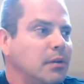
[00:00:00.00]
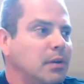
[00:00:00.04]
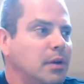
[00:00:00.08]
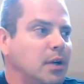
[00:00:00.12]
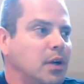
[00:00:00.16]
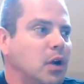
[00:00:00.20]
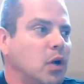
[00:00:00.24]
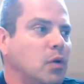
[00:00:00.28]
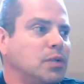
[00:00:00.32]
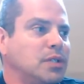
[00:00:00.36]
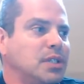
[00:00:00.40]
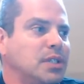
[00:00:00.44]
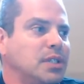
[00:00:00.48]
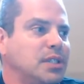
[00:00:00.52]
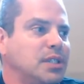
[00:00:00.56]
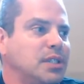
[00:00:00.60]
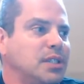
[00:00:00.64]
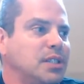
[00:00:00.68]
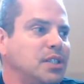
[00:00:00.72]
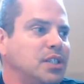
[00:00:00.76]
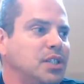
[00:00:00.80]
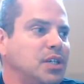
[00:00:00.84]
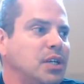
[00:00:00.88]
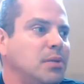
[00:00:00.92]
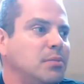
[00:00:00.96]
goes into
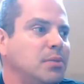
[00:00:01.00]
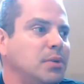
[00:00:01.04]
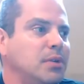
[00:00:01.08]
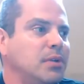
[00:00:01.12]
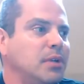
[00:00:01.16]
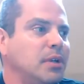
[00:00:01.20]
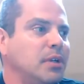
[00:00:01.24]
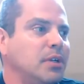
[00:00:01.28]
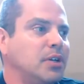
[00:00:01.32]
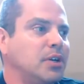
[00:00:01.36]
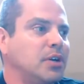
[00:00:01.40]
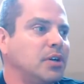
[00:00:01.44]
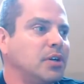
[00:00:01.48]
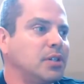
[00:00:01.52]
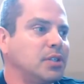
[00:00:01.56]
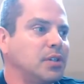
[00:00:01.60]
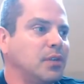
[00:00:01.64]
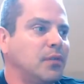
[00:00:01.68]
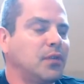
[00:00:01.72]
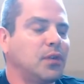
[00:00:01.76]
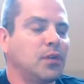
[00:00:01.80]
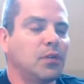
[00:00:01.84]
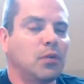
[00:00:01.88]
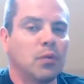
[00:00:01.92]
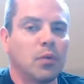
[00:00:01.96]
the gym and, and, curls a
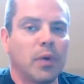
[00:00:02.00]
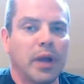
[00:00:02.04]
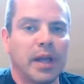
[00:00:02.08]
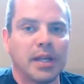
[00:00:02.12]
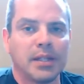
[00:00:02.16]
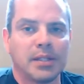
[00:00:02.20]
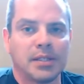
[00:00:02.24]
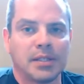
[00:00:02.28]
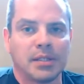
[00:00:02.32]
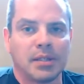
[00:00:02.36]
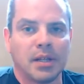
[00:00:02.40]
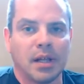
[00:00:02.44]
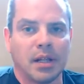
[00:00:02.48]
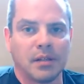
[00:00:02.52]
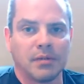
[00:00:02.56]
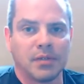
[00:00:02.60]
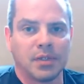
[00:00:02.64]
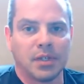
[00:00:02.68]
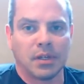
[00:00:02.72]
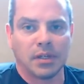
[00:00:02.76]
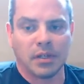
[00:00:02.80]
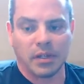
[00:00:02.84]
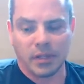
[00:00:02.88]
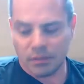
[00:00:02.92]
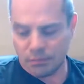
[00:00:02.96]
few weights and all of a
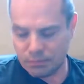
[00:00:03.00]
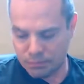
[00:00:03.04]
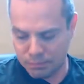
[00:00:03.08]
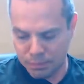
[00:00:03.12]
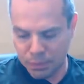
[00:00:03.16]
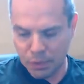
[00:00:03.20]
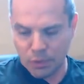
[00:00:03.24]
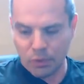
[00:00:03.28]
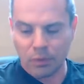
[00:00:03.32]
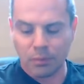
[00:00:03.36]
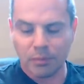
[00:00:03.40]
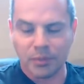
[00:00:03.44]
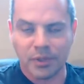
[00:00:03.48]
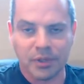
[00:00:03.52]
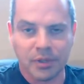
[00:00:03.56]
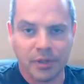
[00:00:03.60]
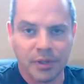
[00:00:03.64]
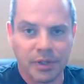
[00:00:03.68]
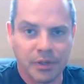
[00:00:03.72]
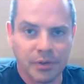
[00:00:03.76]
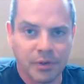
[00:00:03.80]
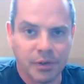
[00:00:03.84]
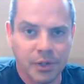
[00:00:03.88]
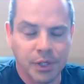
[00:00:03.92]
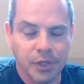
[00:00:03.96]
sudden like boom they're
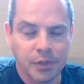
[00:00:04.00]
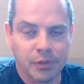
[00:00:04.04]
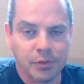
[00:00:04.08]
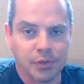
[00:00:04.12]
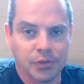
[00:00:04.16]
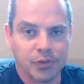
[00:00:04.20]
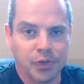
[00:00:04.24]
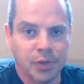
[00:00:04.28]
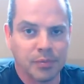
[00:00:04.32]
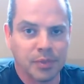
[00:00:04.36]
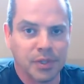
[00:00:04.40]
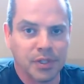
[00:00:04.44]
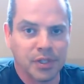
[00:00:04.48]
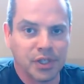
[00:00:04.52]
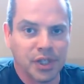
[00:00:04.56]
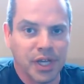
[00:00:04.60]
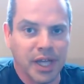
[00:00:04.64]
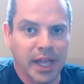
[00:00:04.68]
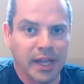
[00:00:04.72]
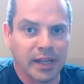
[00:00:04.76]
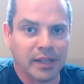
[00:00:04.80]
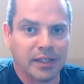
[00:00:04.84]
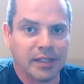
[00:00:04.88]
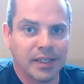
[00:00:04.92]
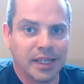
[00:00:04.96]
huge ripped and
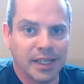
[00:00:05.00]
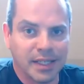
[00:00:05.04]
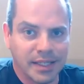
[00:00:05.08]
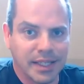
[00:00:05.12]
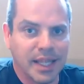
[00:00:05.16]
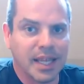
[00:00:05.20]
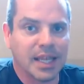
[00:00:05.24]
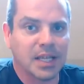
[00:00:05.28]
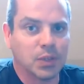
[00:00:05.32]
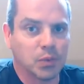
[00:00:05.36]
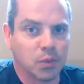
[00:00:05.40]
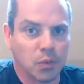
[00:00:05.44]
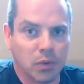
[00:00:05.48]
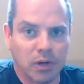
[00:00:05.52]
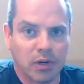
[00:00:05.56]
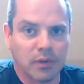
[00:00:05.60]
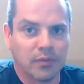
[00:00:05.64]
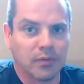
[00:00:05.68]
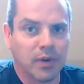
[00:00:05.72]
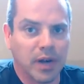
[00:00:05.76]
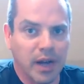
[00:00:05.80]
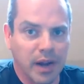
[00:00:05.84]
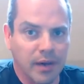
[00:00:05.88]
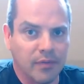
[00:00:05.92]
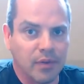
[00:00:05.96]
jacked it takes work
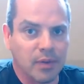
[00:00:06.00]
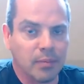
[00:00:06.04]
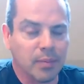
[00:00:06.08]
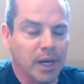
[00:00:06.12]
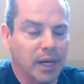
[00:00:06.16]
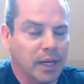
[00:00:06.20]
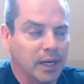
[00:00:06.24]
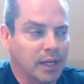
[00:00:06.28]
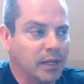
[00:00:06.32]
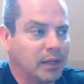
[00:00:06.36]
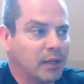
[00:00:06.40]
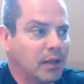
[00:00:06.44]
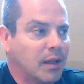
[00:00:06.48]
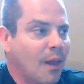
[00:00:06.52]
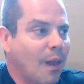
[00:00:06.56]
for everybody